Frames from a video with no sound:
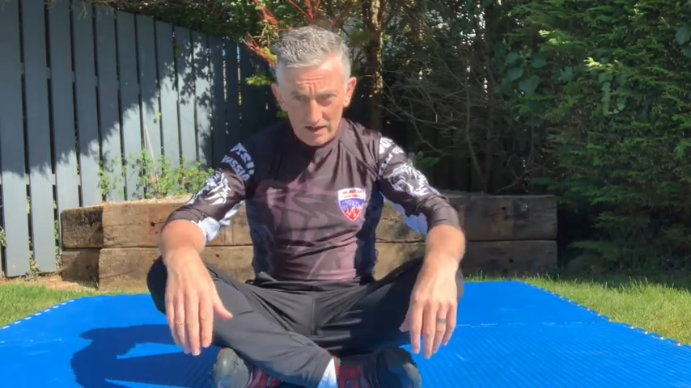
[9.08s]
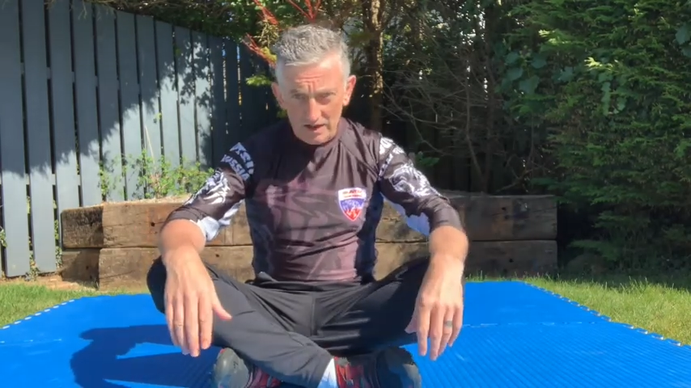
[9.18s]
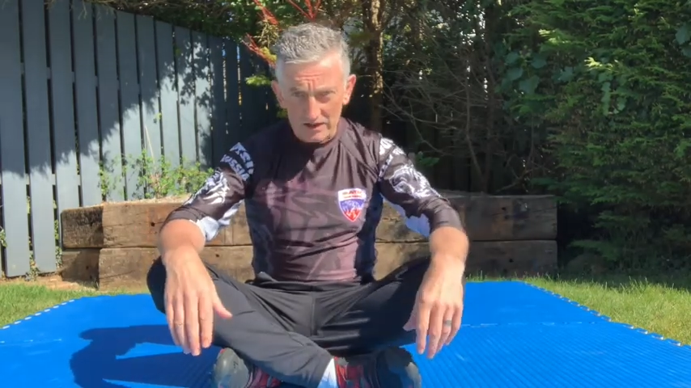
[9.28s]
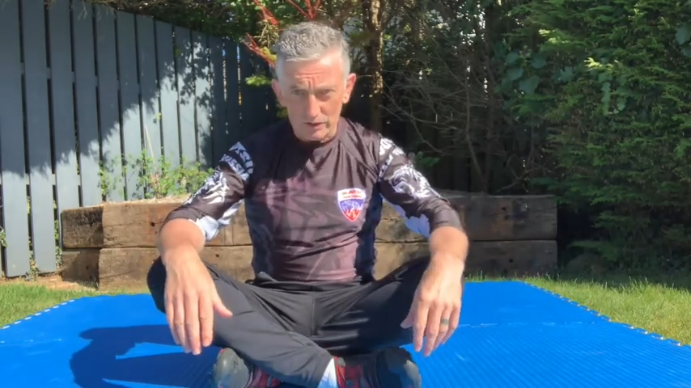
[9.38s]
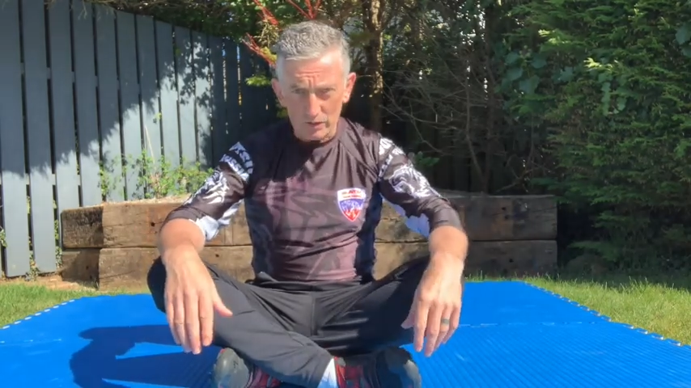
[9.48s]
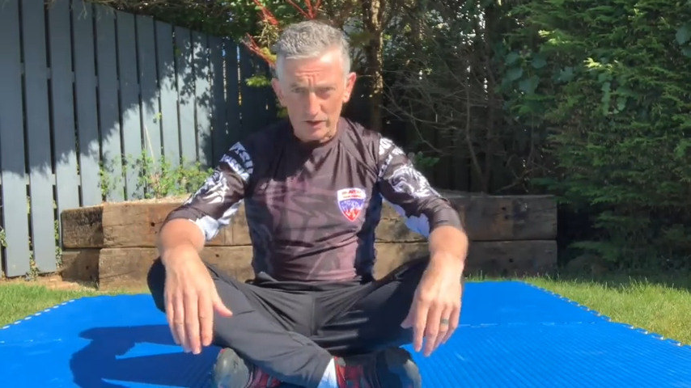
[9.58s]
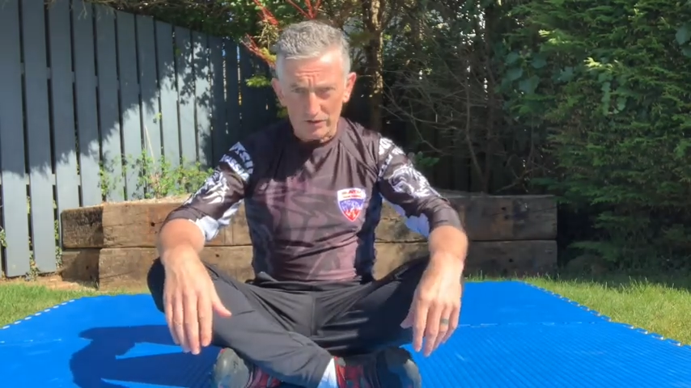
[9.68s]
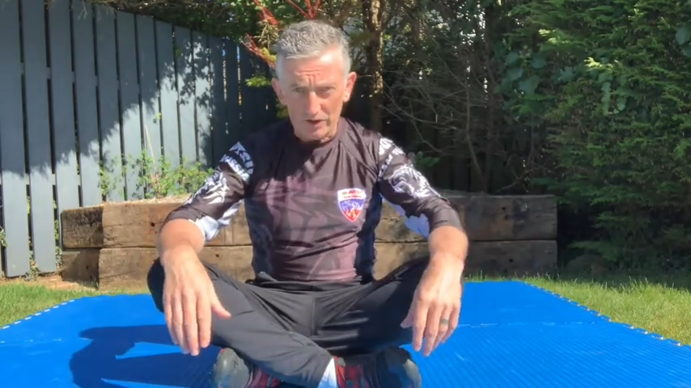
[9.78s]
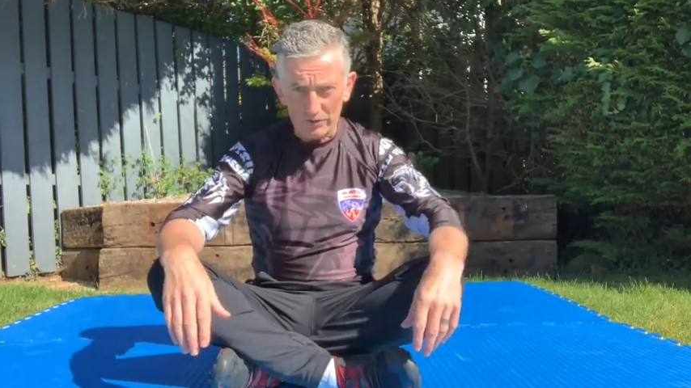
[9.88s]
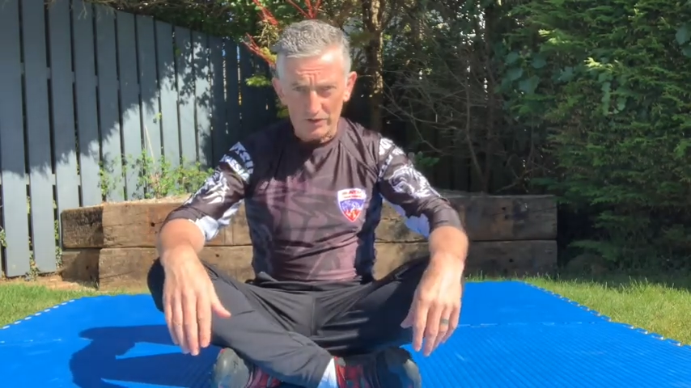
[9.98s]
and you're walking
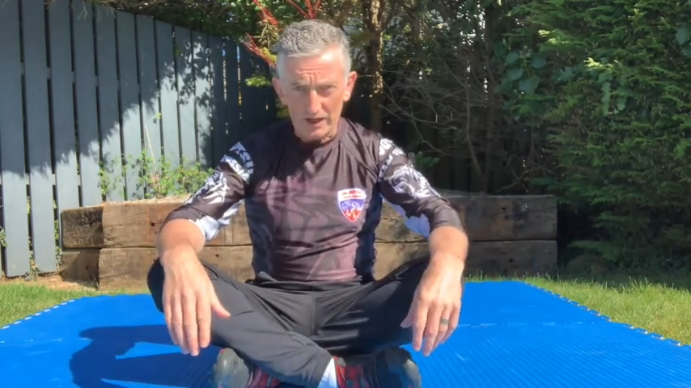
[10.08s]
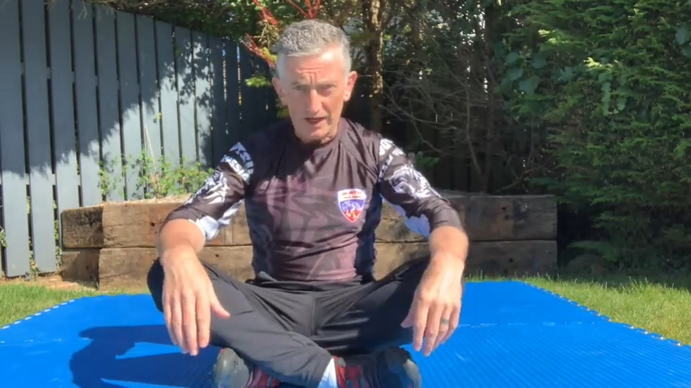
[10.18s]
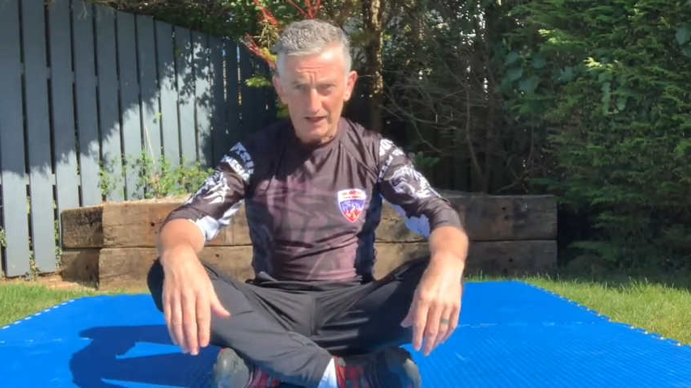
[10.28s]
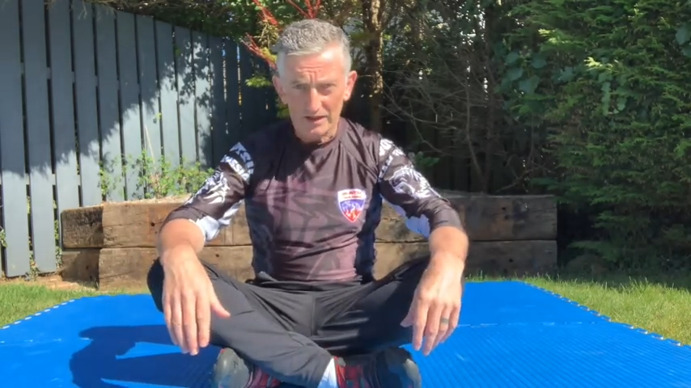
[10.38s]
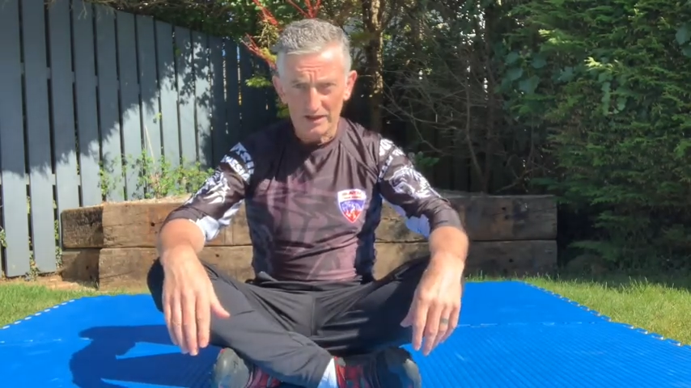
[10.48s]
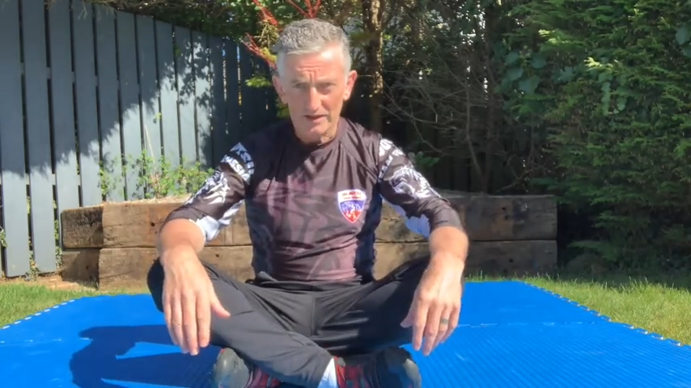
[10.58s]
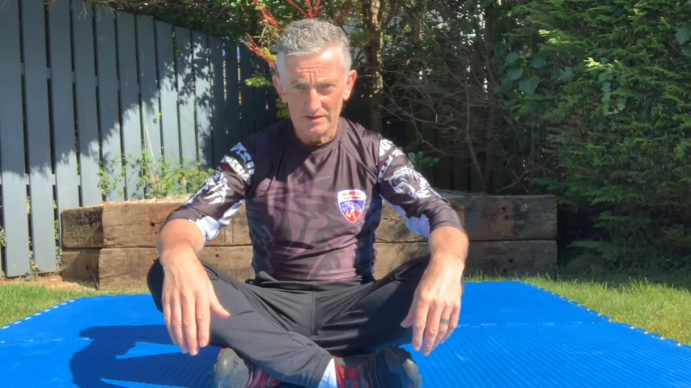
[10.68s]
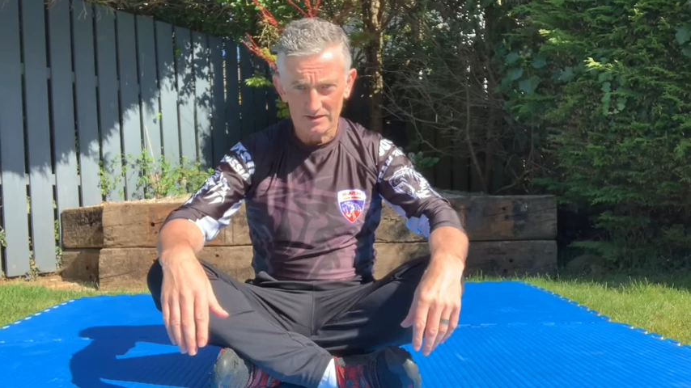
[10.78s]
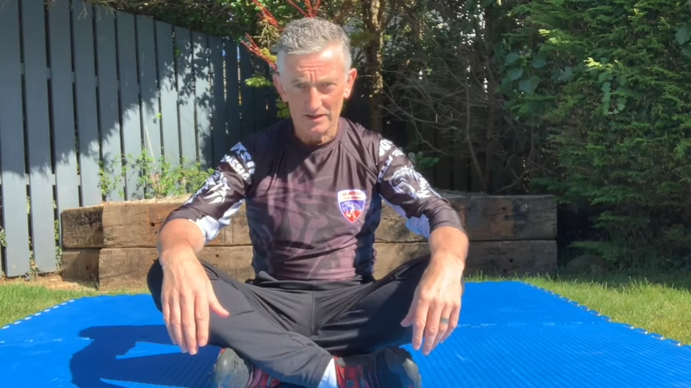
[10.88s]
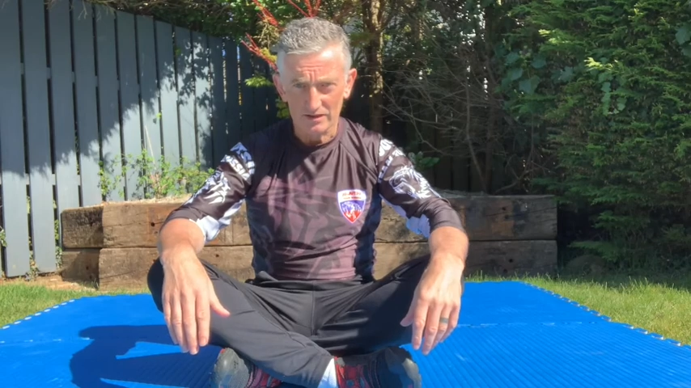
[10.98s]
around with your head
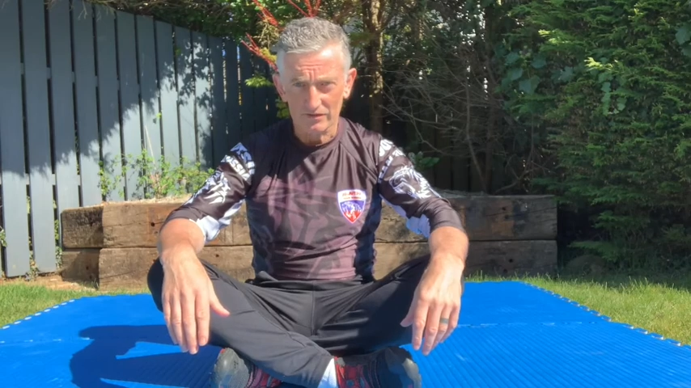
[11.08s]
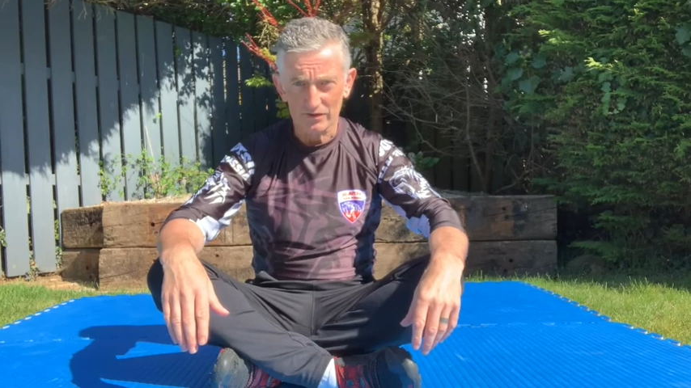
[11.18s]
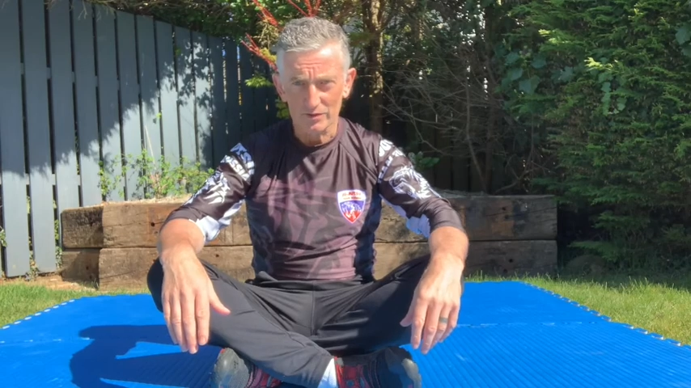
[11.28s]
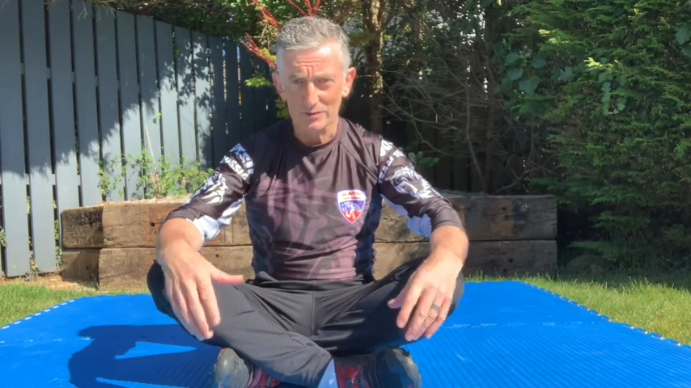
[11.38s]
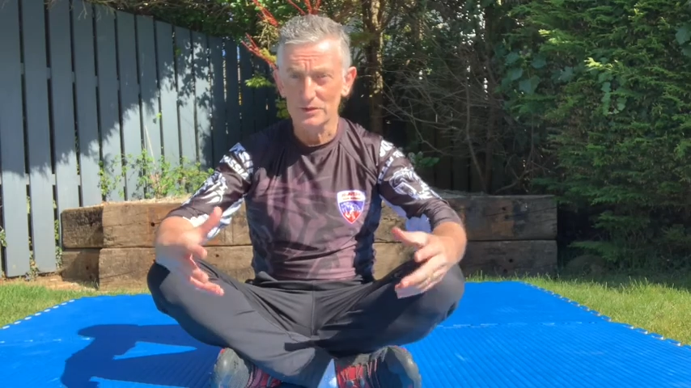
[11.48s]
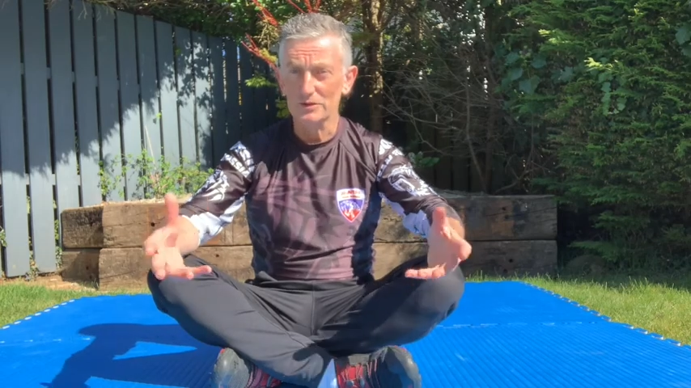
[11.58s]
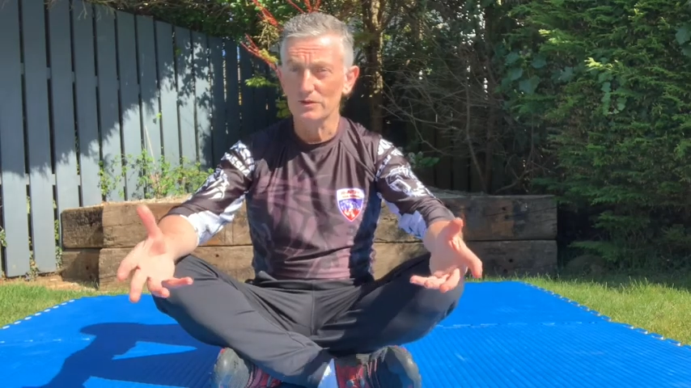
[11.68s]
tilted forward,